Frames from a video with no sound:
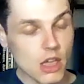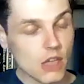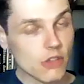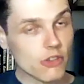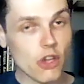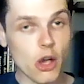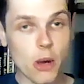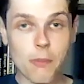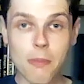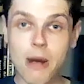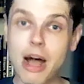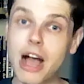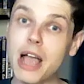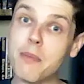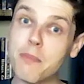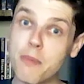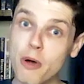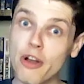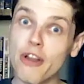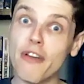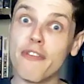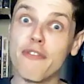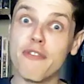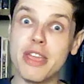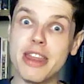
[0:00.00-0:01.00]
So my
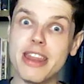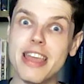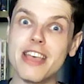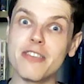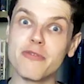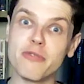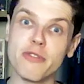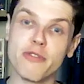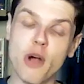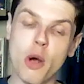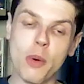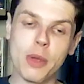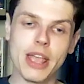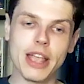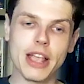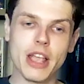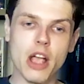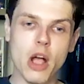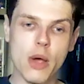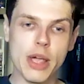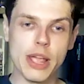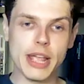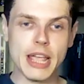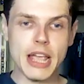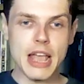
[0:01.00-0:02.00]
bona fides before we get
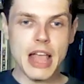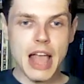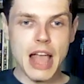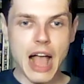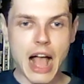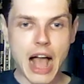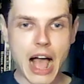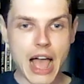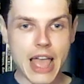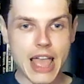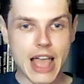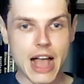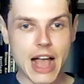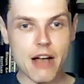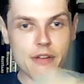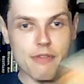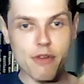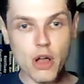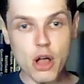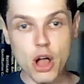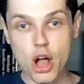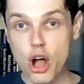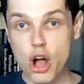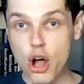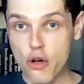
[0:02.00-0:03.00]
going. I
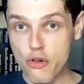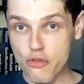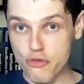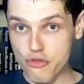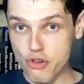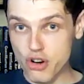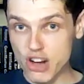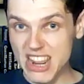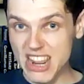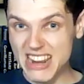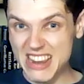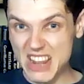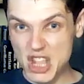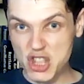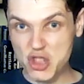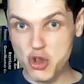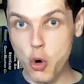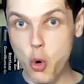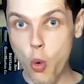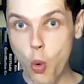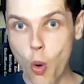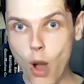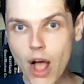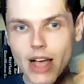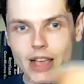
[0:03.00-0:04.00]
have run it
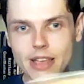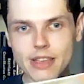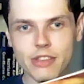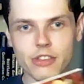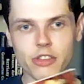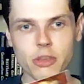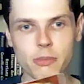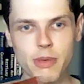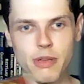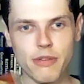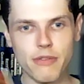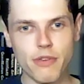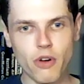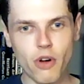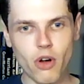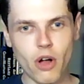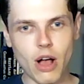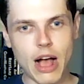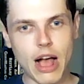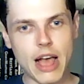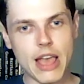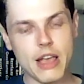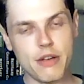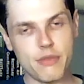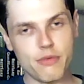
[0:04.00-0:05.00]
twice before.
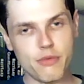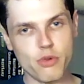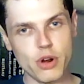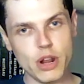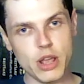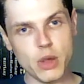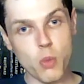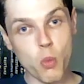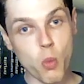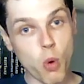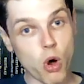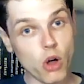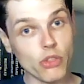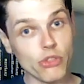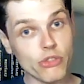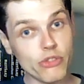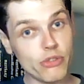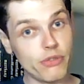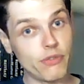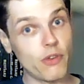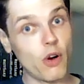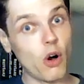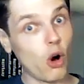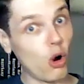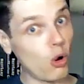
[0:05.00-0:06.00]
I have run it once
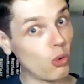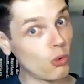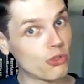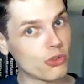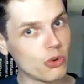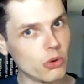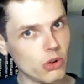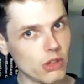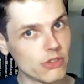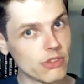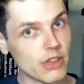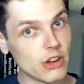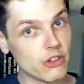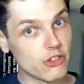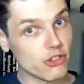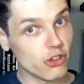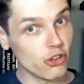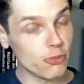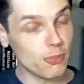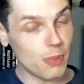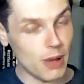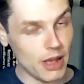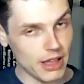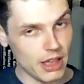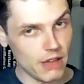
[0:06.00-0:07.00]
for Old School
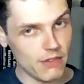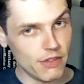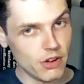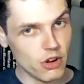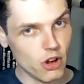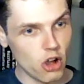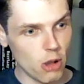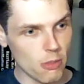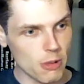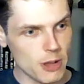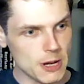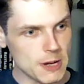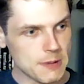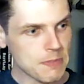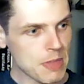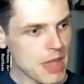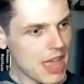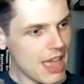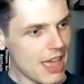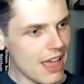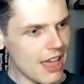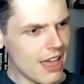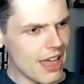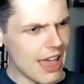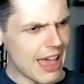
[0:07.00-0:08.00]
Essentials by Gavin Norman,
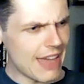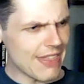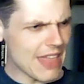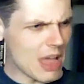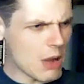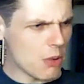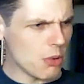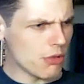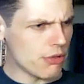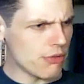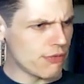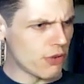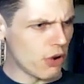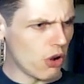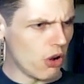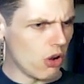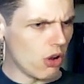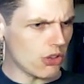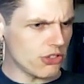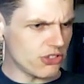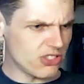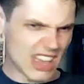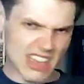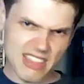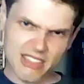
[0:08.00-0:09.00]
and that was
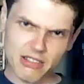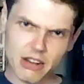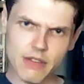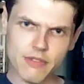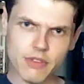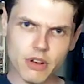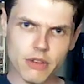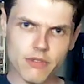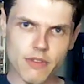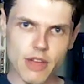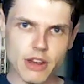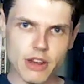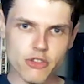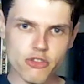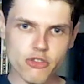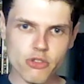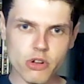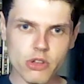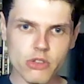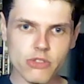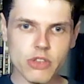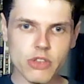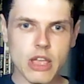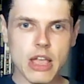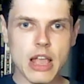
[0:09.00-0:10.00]
for 6th level
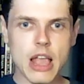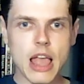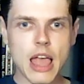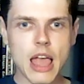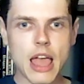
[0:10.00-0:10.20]
adventurers.